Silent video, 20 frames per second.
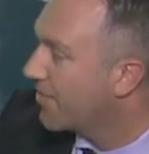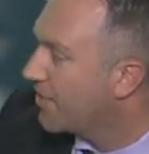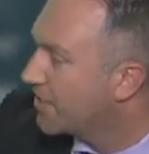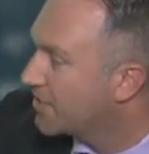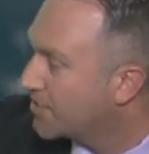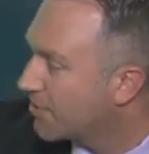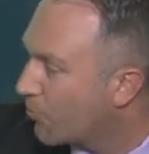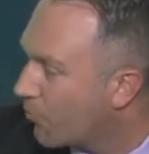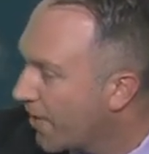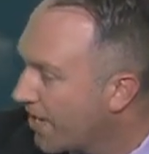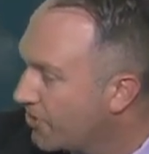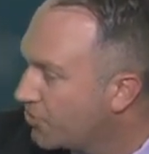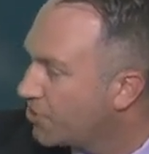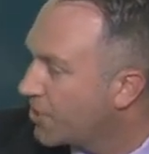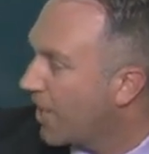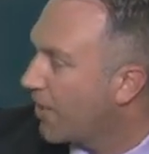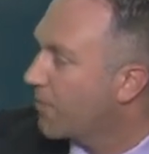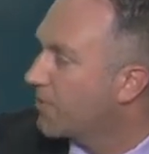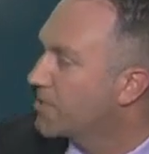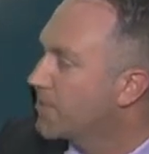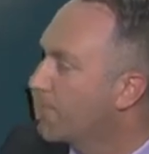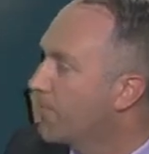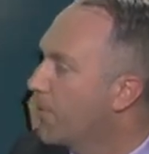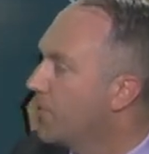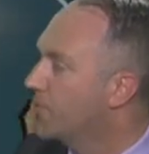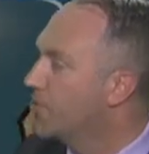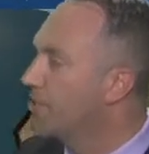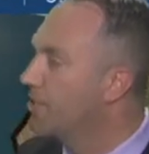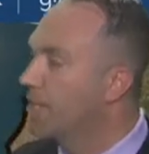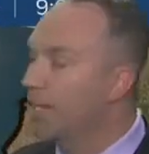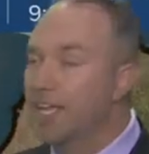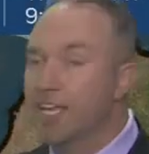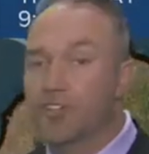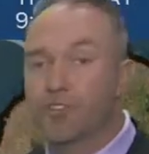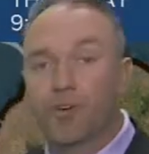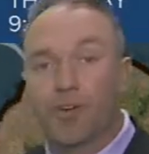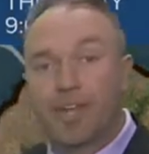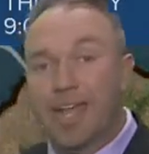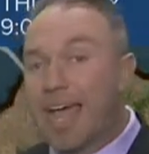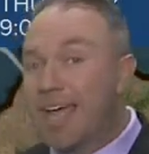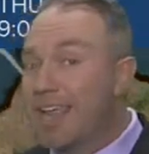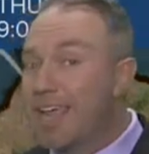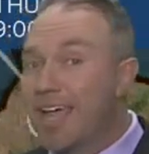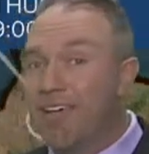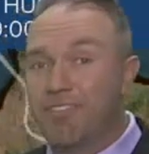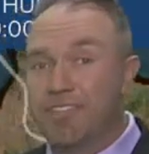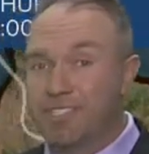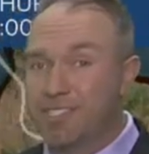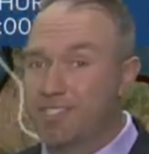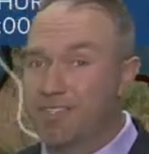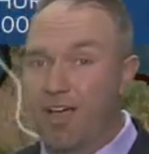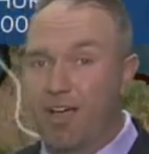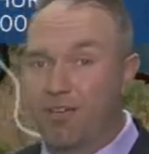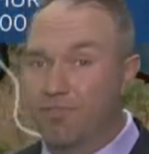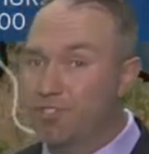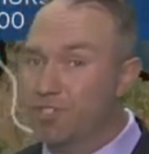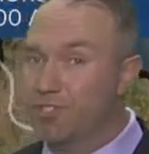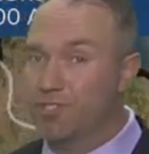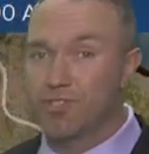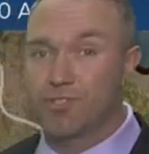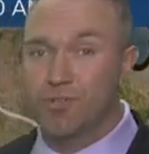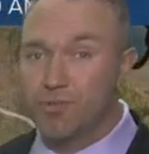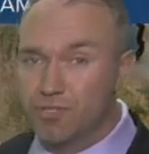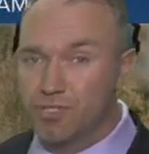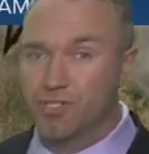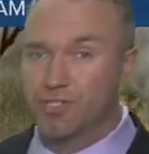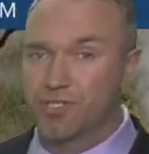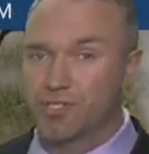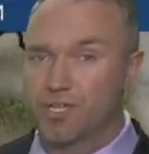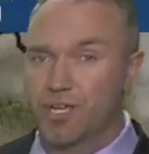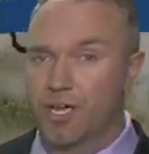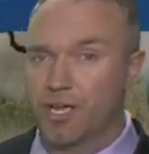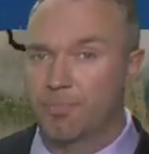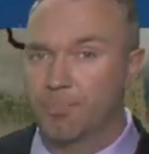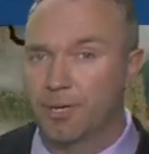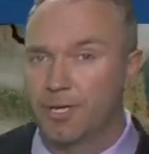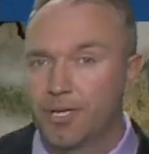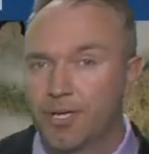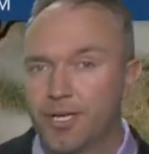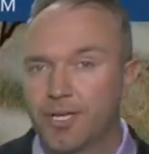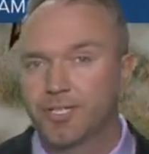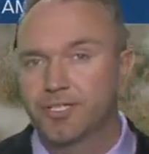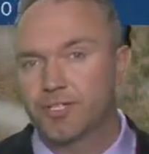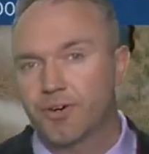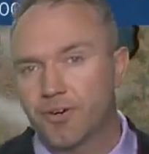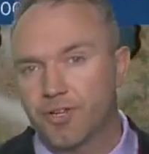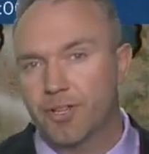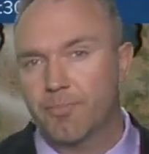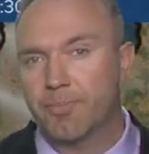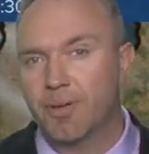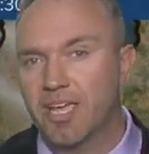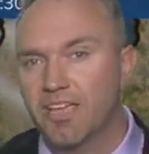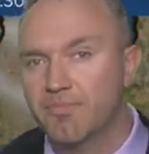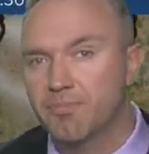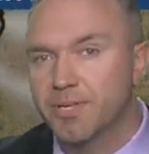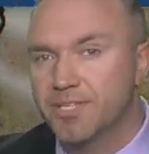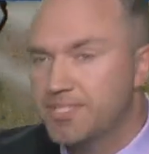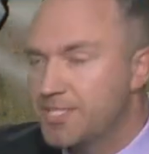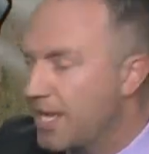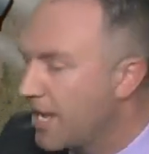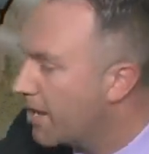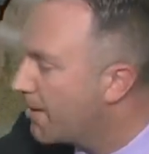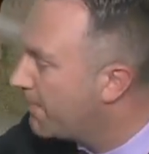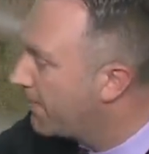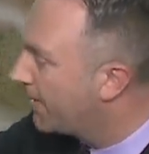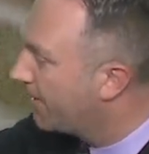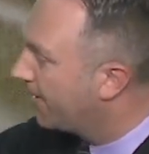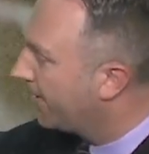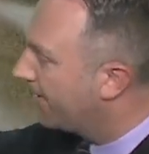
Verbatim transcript: I think some rain showers approaching the lakeshore. Not heavy stuff, just nuisance type, turning the pavement damp.